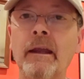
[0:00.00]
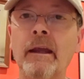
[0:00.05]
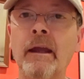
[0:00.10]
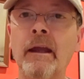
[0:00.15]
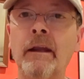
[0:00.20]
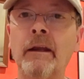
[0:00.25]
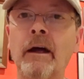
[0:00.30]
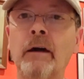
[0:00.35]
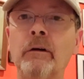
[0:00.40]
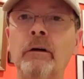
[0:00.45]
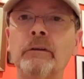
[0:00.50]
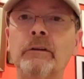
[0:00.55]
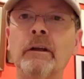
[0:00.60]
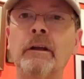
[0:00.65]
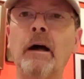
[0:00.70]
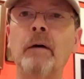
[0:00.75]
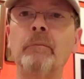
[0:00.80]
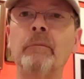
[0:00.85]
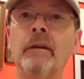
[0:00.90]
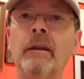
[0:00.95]
And I looked
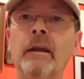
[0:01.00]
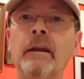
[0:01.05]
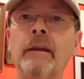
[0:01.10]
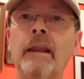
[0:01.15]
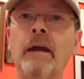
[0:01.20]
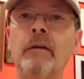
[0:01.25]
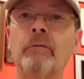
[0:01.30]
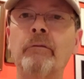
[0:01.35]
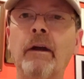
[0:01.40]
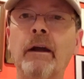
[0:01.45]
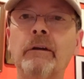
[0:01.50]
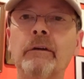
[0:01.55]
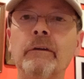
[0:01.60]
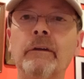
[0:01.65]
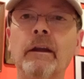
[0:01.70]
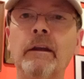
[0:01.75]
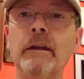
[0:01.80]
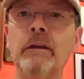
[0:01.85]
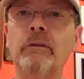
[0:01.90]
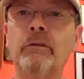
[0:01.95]
it up, and that
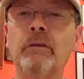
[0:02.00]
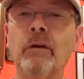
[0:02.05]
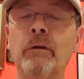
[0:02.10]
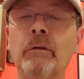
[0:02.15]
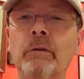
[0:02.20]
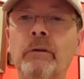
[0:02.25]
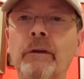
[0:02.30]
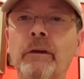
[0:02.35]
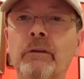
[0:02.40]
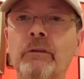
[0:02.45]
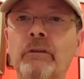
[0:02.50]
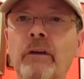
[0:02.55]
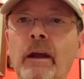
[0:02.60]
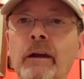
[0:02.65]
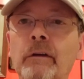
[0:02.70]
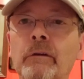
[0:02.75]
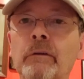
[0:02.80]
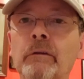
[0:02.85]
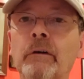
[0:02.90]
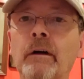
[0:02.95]
record that he showed on his
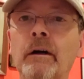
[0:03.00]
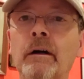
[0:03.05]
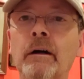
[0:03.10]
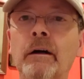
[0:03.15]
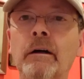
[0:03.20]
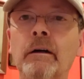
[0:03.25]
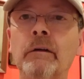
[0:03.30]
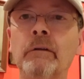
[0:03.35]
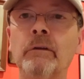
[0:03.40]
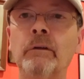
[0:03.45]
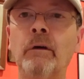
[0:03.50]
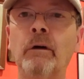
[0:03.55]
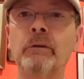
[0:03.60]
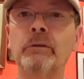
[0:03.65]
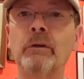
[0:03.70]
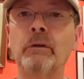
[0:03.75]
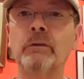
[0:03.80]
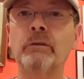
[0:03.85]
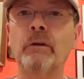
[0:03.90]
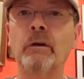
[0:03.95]
channel
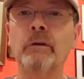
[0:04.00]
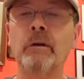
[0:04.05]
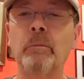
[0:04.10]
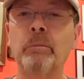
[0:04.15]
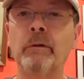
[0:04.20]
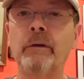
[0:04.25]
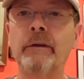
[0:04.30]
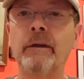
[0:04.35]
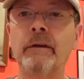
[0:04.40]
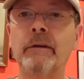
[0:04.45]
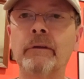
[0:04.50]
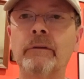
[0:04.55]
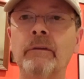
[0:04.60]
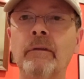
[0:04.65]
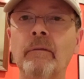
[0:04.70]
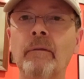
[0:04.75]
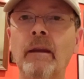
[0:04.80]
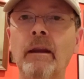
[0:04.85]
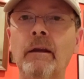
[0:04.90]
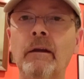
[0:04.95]
also showed up on his
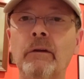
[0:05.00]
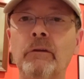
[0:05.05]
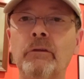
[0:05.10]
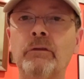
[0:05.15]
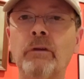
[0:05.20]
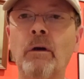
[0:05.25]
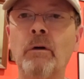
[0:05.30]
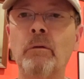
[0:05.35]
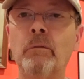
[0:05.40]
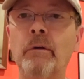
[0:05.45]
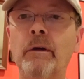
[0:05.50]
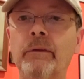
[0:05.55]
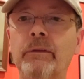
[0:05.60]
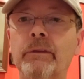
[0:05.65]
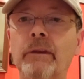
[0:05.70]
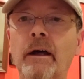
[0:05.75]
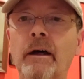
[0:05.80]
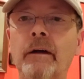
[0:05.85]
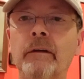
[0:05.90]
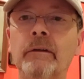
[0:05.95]
show
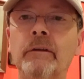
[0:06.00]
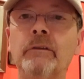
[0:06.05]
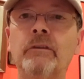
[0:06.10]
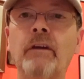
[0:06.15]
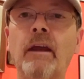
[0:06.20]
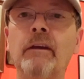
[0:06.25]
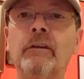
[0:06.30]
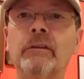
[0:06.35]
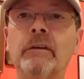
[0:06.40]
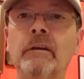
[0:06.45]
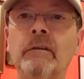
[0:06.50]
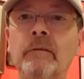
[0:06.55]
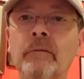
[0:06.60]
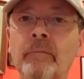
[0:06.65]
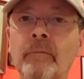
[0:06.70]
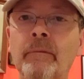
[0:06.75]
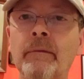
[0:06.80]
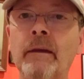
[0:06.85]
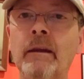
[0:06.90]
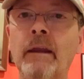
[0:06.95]
with Jason,
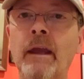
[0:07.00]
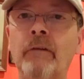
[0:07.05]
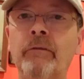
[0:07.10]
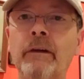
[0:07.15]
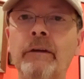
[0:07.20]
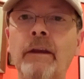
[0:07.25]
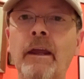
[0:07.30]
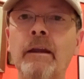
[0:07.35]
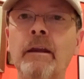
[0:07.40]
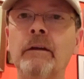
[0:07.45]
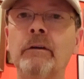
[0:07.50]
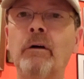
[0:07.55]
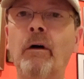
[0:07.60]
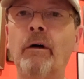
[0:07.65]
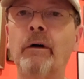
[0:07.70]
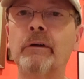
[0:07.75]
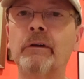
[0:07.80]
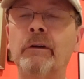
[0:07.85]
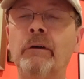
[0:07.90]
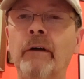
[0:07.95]
Everyday
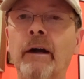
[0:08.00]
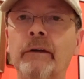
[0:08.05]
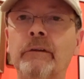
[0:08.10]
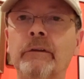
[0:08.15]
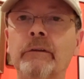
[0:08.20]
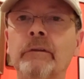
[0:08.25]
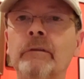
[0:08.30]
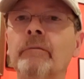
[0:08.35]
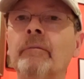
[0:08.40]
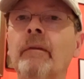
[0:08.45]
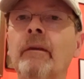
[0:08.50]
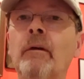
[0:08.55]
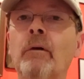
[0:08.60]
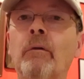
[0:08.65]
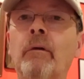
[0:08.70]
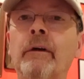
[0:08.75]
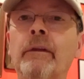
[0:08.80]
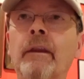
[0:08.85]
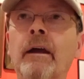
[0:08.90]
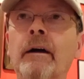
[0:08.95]
Card Collector,
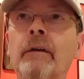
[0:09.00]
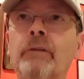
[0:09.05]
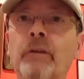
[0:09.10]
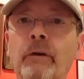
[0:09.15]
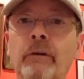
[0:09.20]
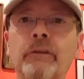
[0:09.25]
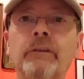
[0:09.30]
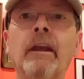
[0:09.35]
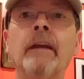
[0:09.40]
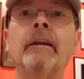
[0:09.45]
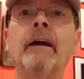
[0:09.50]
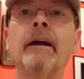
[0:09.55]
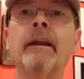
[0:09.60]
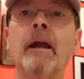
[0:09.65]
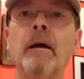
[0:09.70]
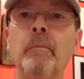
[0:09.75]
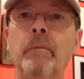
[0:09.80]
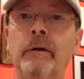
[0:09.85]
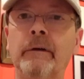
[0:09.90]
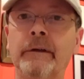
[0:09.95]
on Thursday night,
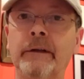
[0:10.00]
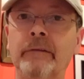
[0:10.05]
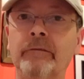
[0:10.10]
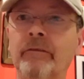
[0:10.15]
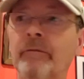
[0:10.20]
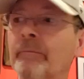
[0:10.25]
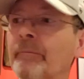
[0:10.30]
I believe.